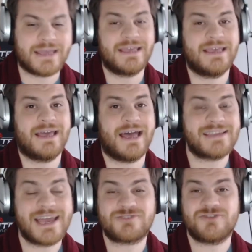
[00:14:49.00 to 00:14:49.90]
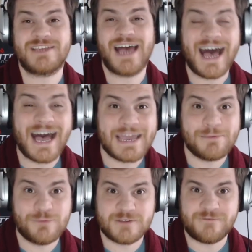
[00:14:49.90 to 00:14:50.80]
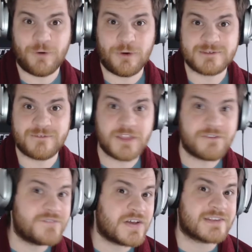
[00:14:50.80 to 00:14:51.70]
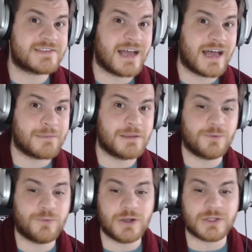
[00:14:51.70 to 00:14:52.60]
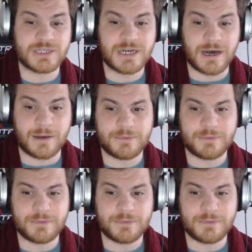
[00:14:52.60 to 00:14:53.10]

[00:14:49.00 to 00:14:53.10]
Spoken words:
and extra time was forced for the first time in the World Cup.